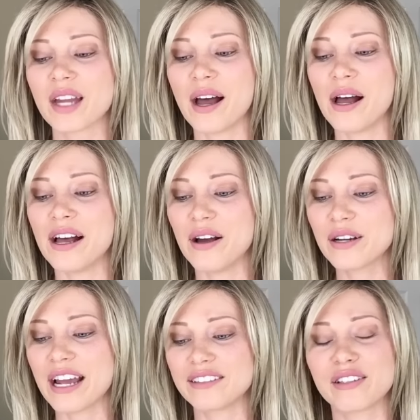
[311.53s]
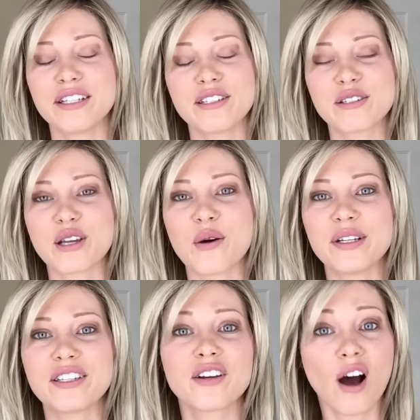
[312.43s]
Uh, okay, so let's just go
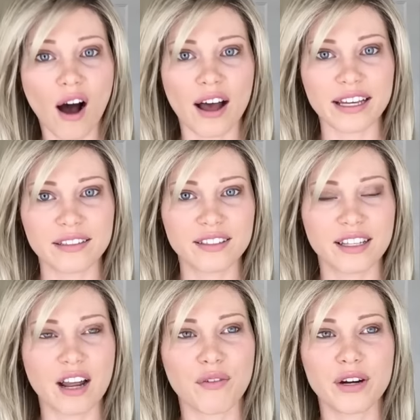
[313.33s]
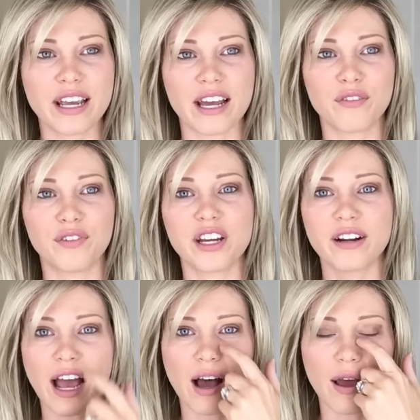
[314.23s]
into cons that I've already kind of
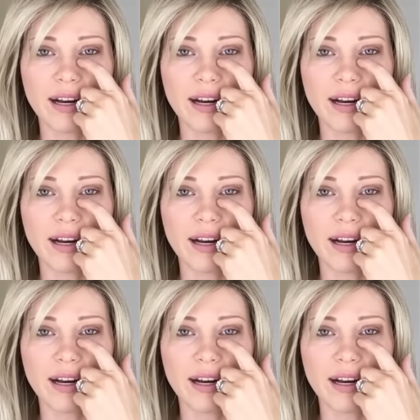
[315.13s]
figured out.